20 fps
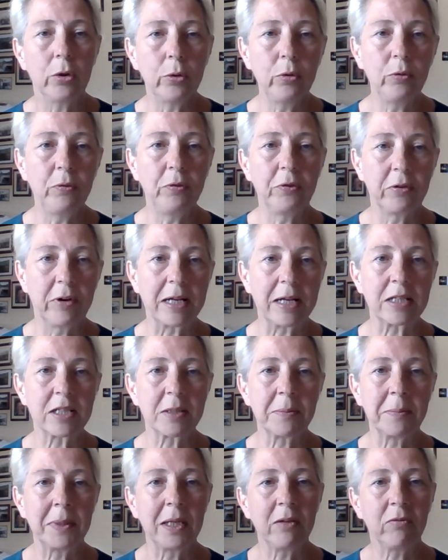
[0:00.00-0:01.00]

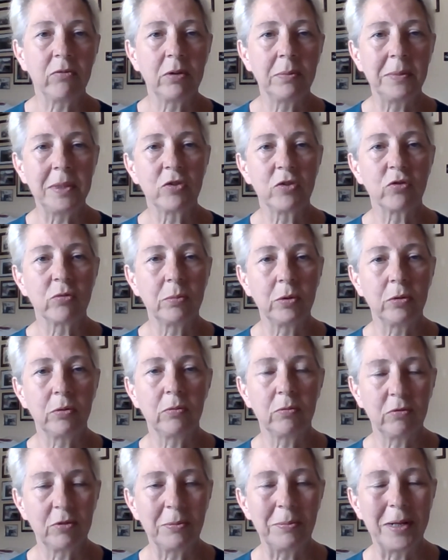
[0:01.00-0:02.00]
Oophorectomy
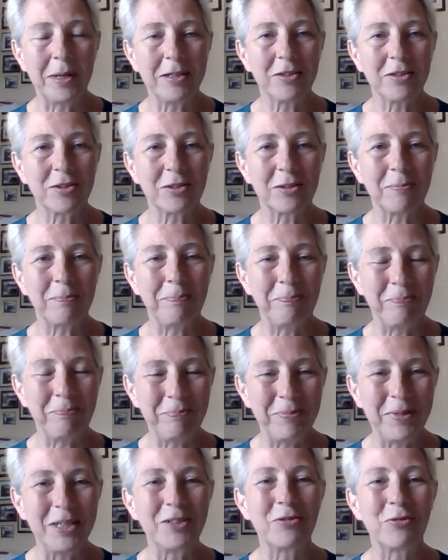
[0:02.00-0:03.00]

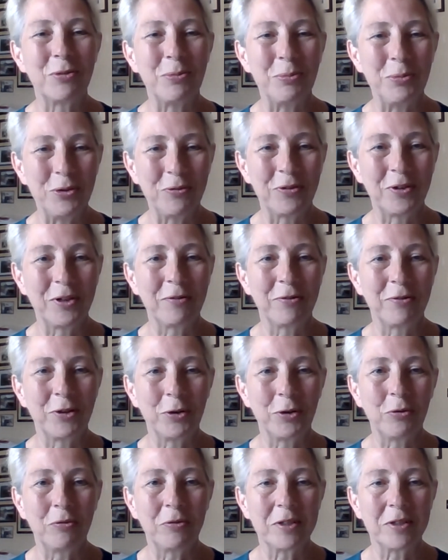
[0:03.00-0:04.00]
means removal of
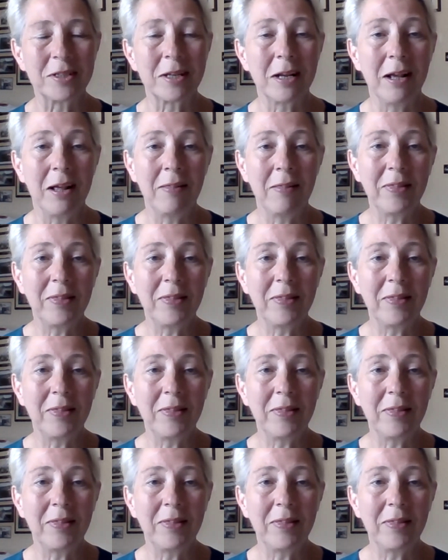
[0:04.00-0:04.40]
the ovaries.